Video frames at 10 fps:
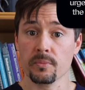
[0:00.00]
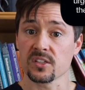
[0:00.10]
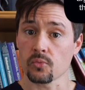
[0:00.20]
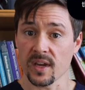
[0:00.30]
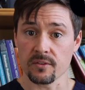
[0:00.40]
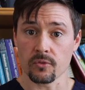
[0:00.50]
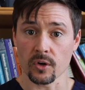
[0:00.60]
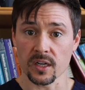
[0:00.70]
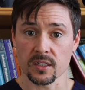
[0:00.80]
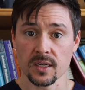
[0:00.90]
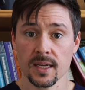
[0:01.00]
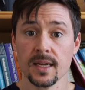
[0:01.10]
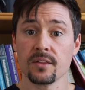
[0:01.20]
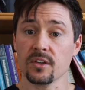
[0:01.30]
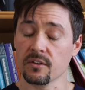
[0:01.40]
must wait for it.
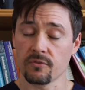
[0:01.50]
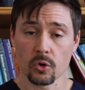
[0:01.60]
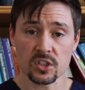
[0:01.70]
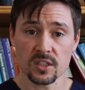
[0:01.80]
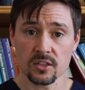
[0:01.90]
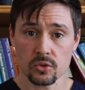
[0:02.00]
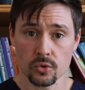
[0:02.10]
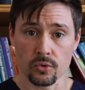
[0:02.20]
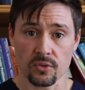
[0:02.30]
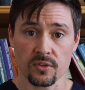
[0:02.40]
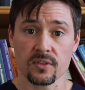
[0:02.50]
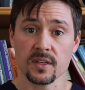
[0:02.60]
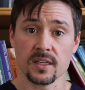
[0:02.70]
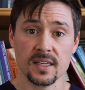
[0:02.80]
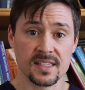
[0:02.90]
The unfortunate truth
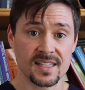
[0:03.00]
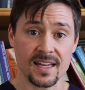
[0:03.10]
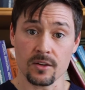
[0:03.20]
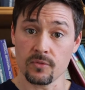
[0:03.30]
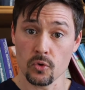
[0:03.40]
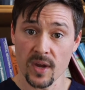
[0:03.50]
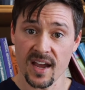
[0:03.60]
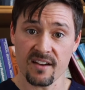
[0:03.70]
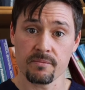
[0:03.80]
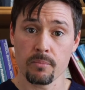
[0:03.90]
is that if you have